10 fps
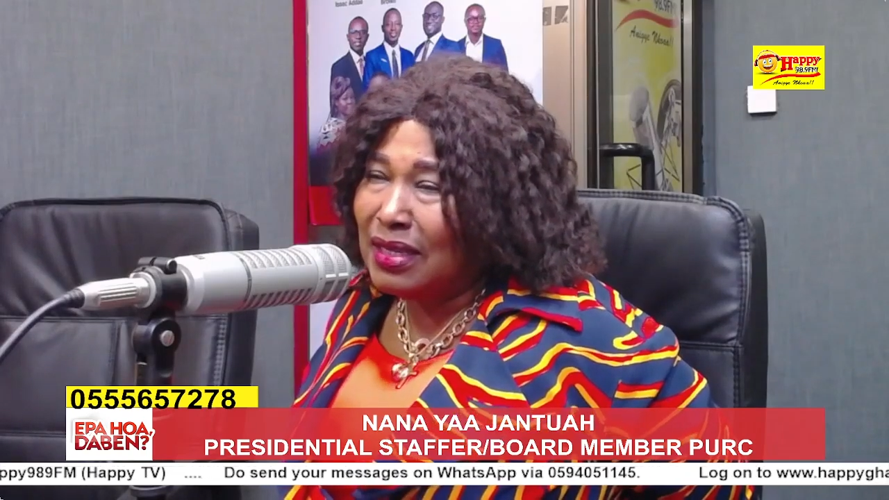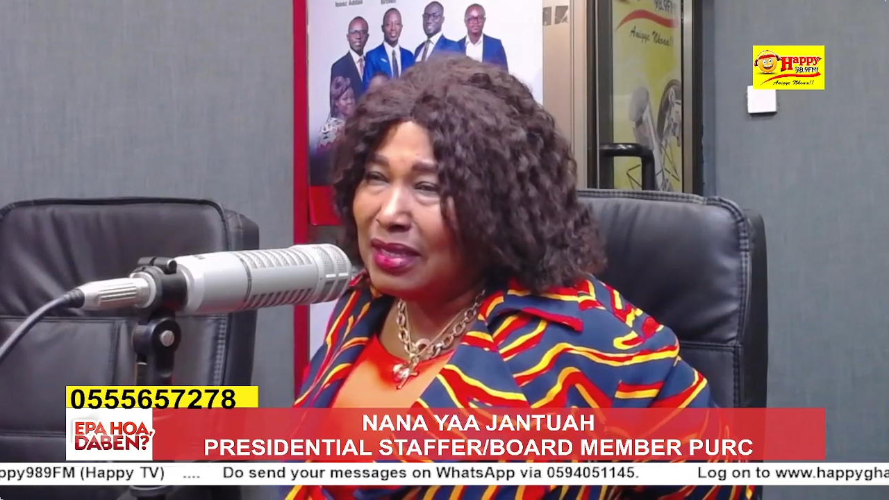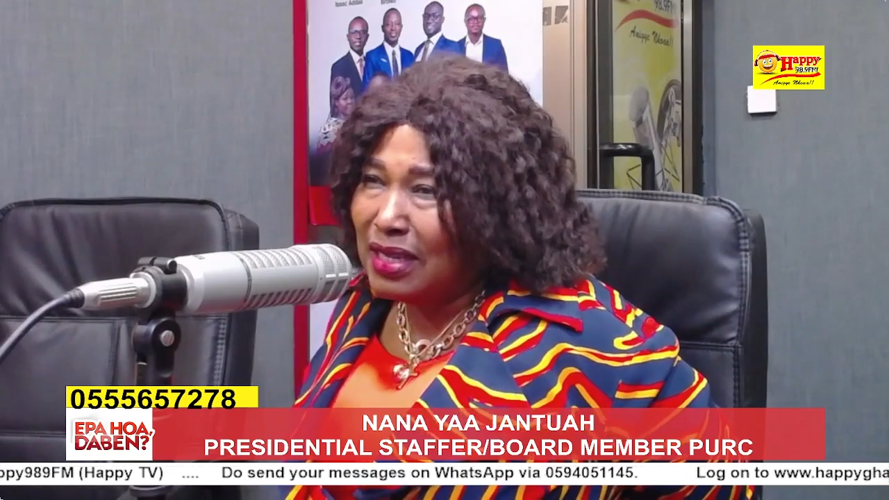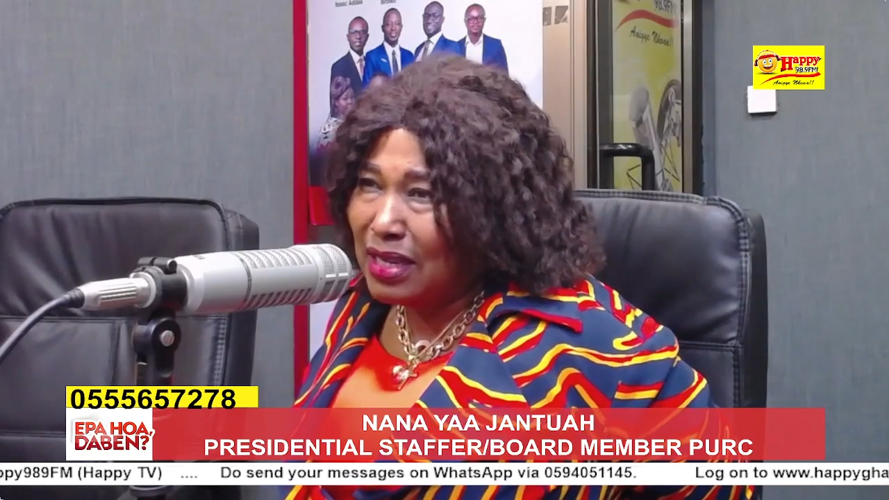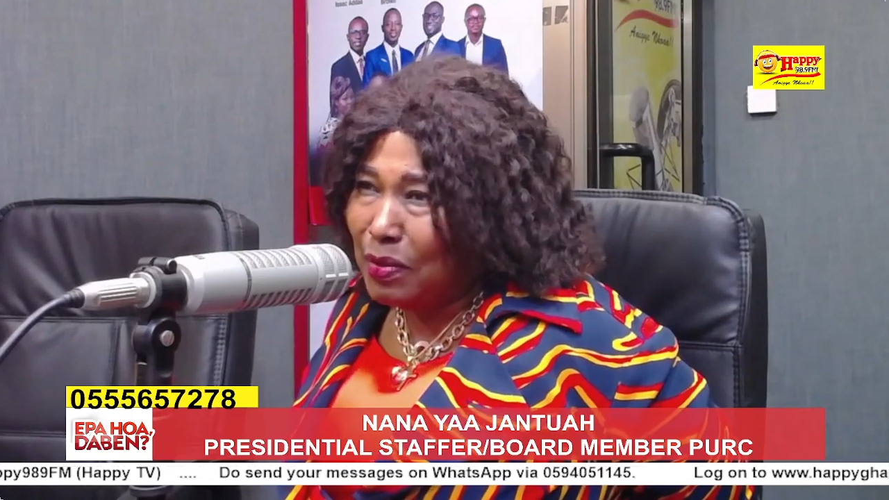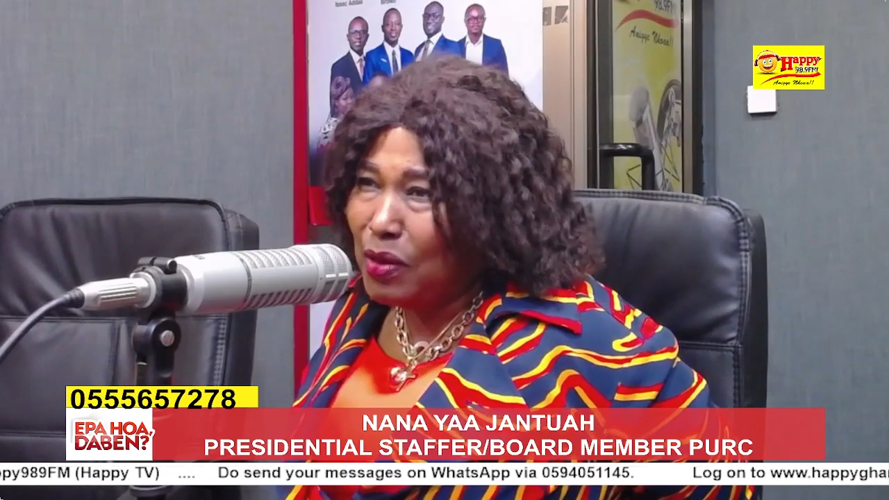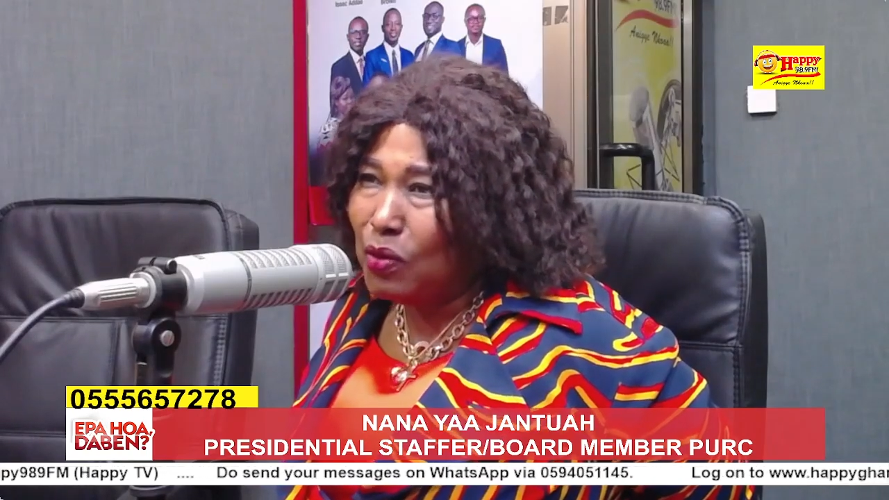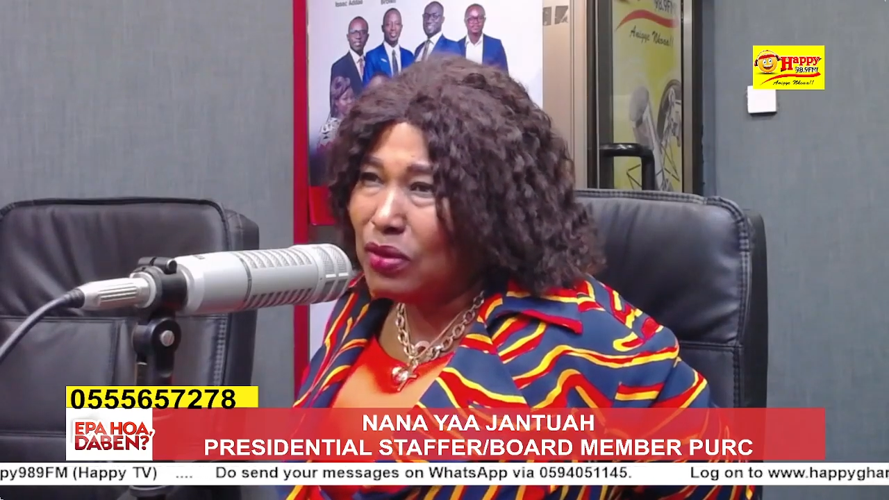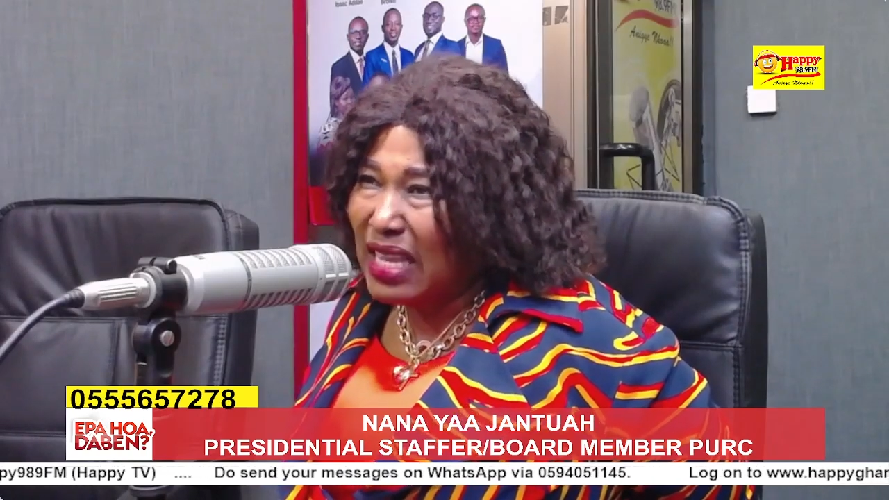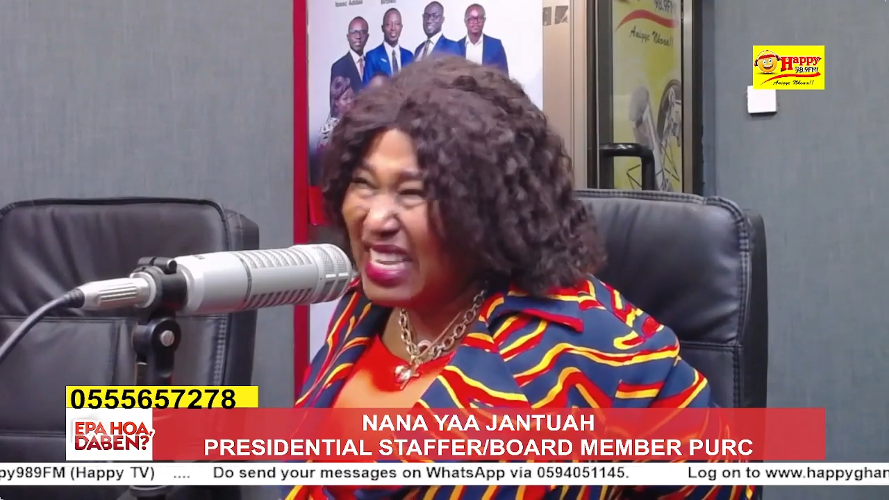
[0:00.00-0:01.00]
they say they me
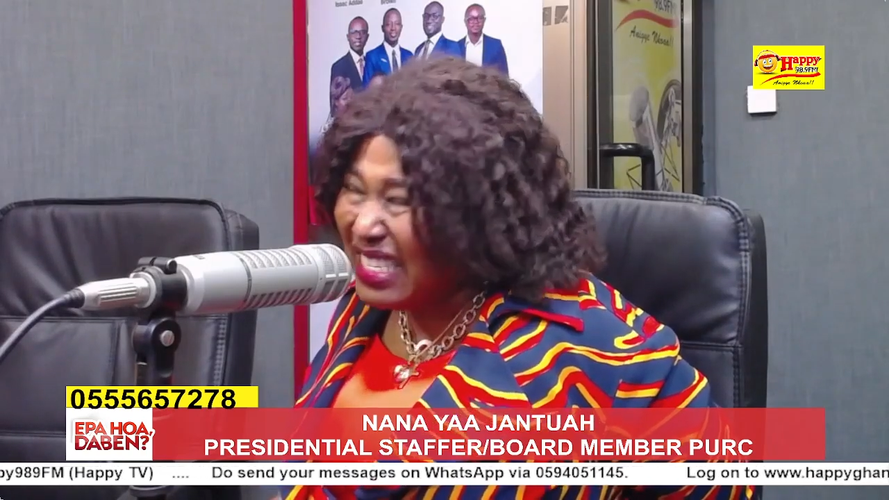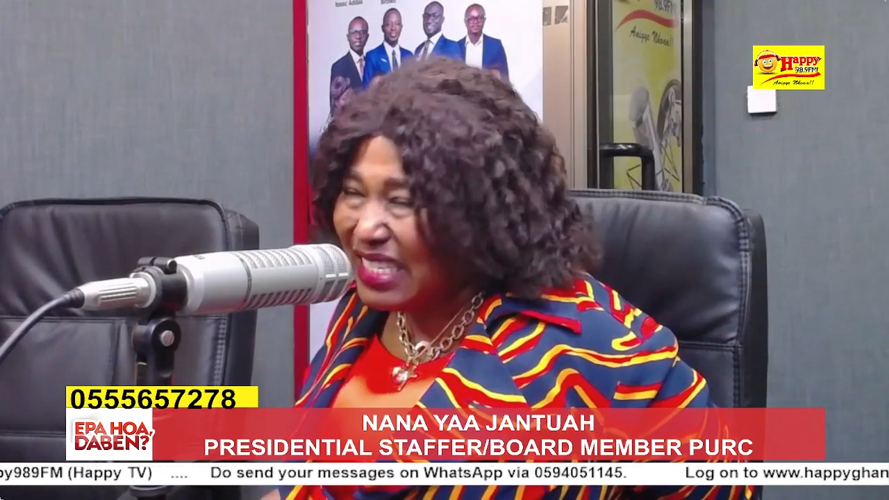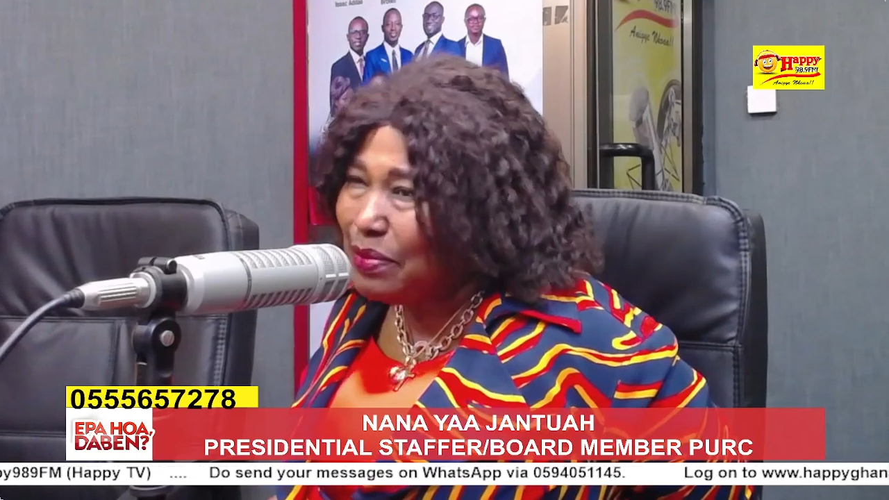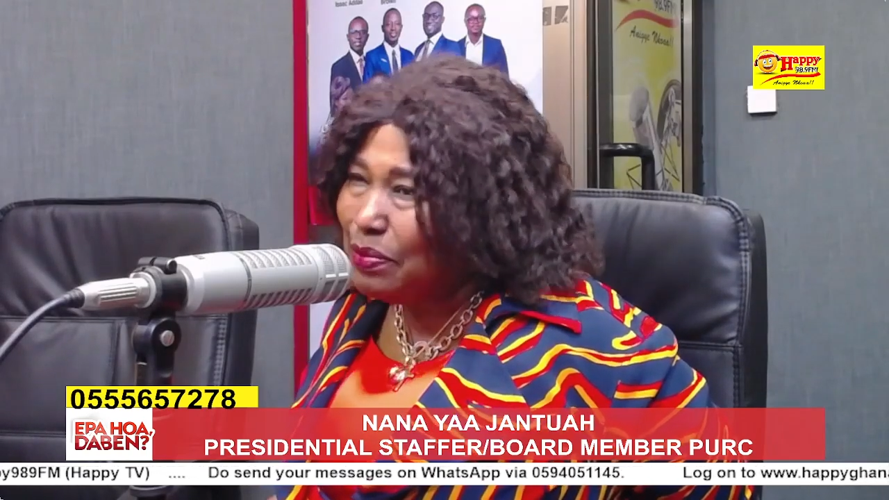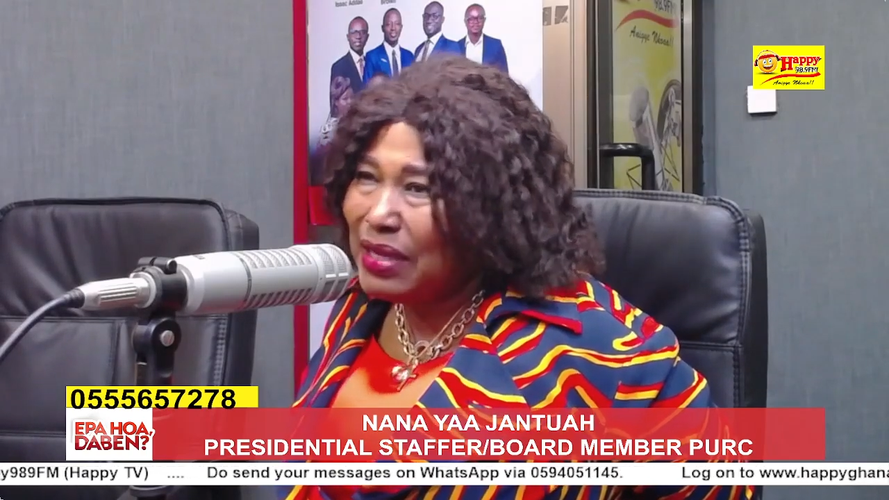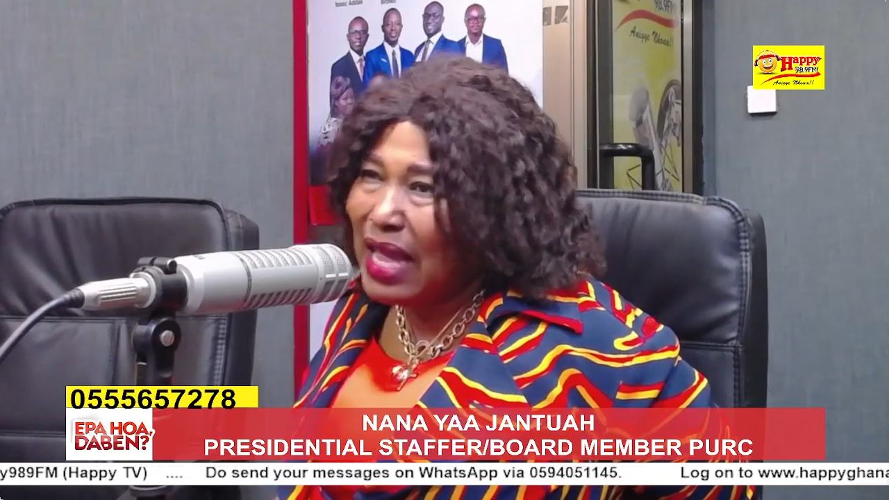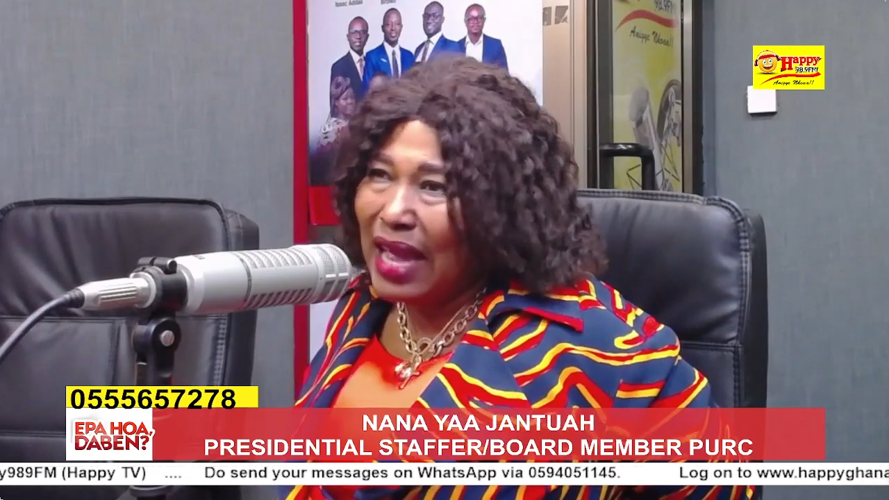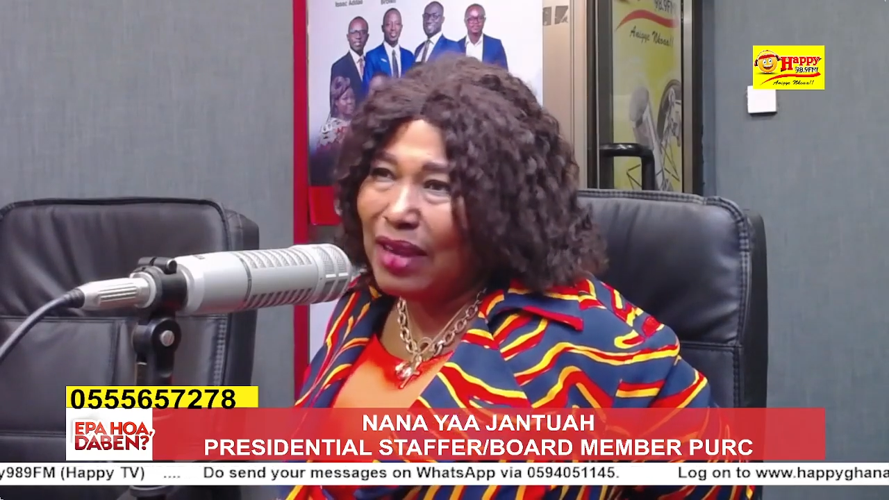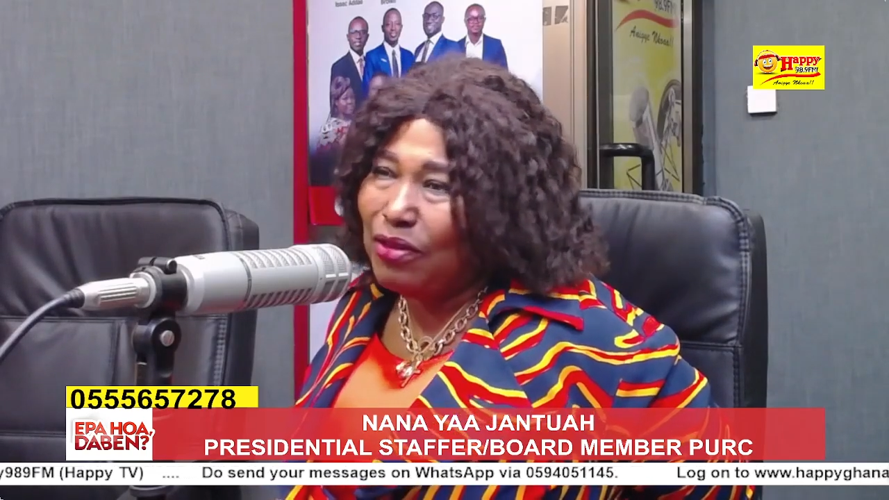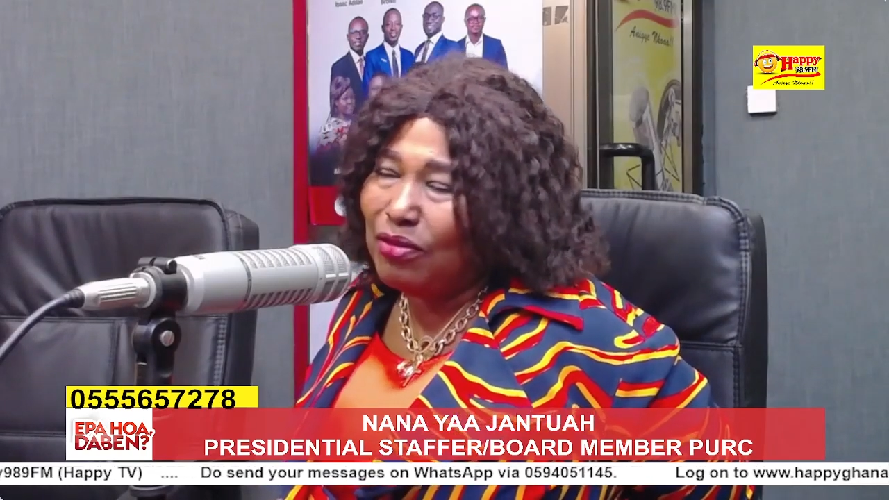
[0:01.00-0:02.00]
hu say enche bia